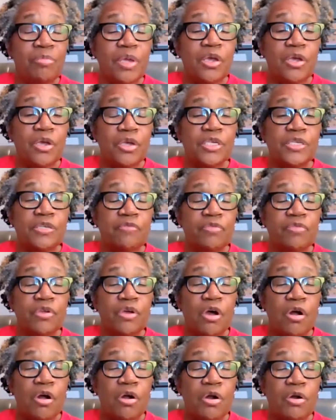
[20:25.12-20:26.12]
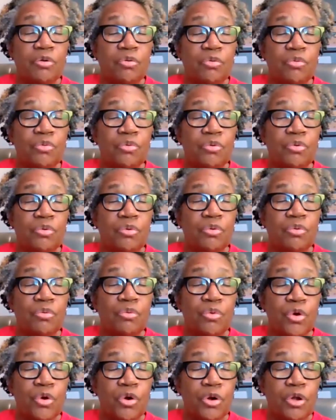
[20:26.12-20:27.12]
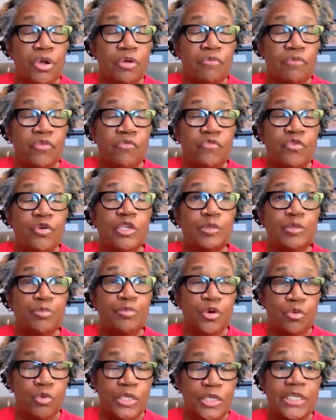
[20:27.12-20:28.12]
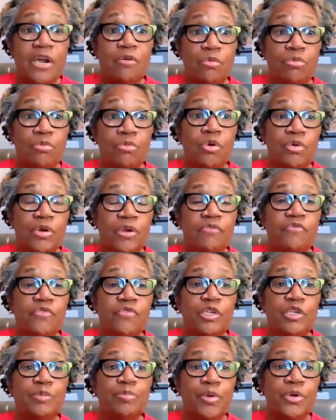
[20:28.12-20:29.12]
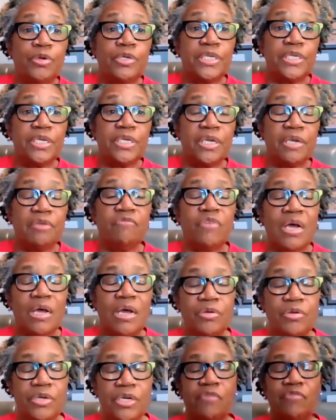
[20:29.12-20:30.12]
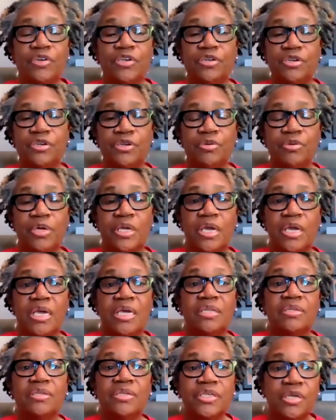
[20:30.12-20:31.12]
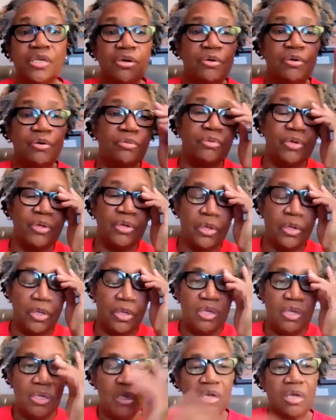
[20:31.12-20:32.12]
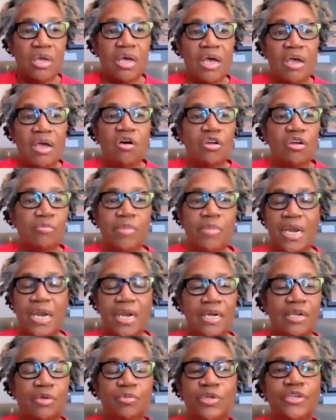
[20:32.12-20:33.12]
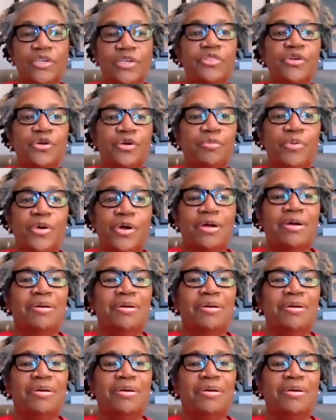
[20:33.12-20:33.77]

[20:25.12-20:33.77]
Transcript: because of the hard work of the first book, which I wrote in first person and vowed never to do again. So I automatically went to third